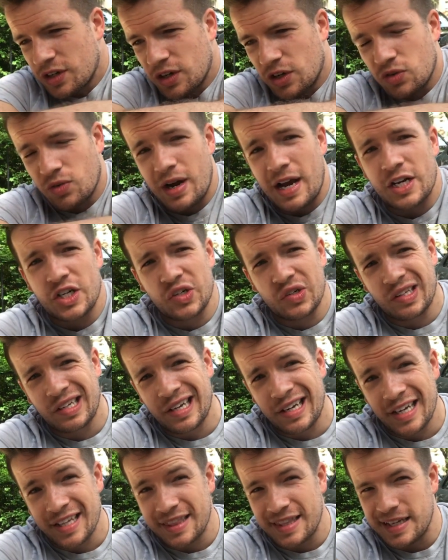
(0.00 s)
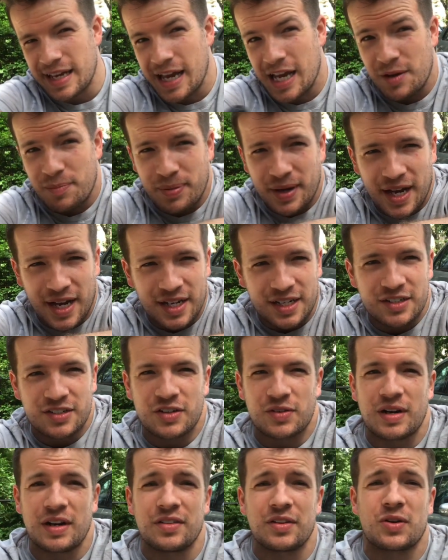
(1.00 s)
gradually hit the
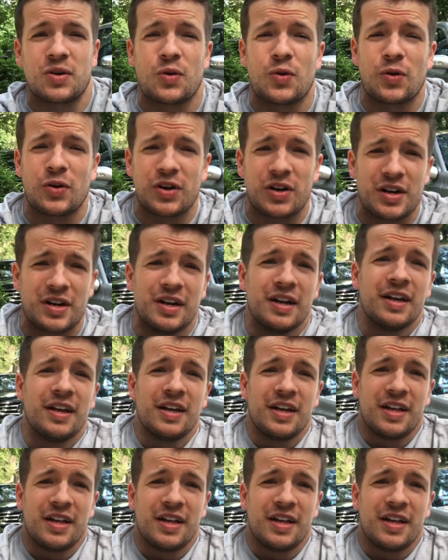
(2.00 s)
apex around the corner,